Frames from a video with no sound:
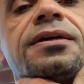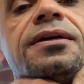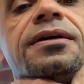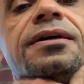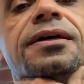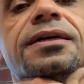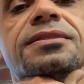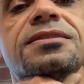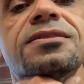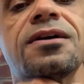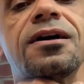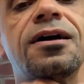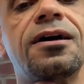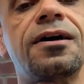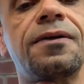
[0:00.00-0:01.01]
it's
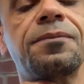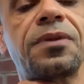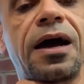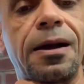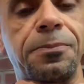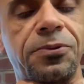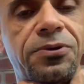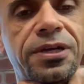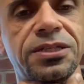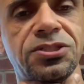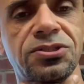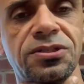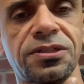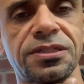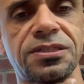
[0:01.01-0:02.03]

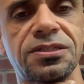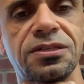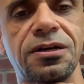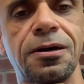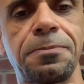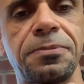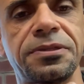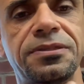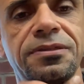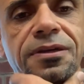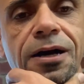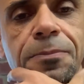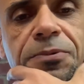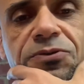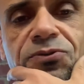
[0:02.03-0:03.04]
operational. It's up
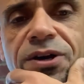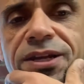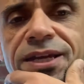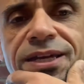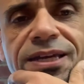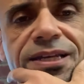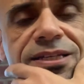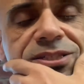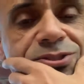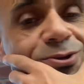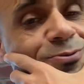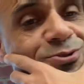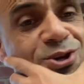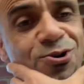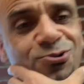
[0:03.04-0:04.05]
and running, and it's no
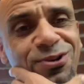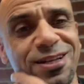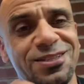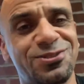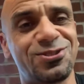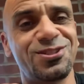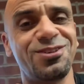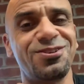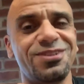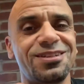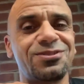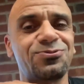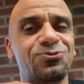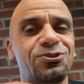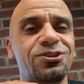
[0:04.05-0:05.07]
joke. It's
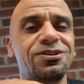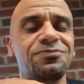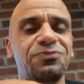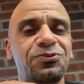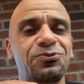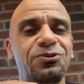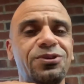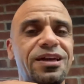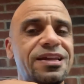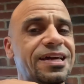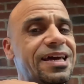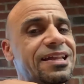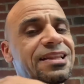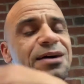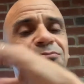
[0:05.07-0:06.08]
serious. And I
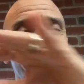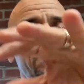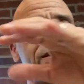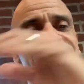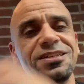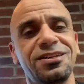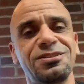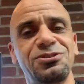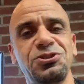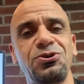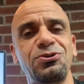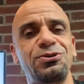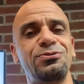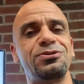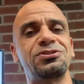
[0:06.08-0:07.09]
got a lot more detail to show
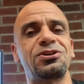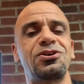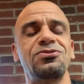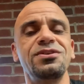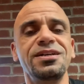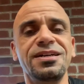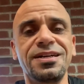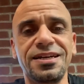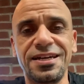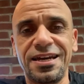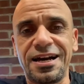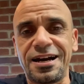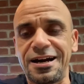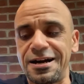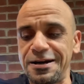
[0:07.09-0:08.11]
you. So,
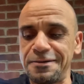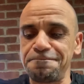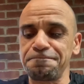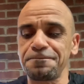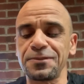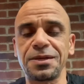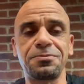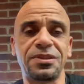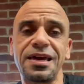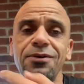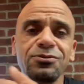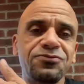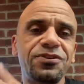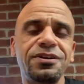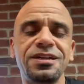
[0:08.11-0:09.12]
but that
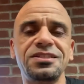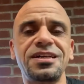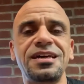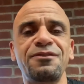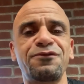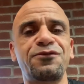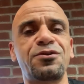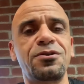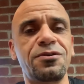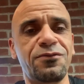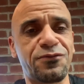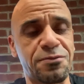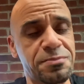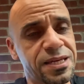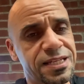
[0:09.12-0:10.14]
was very exciting
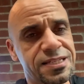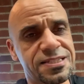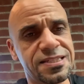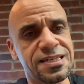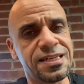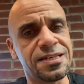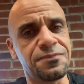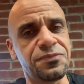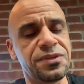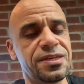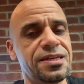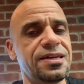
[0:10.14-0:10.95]
for me to see,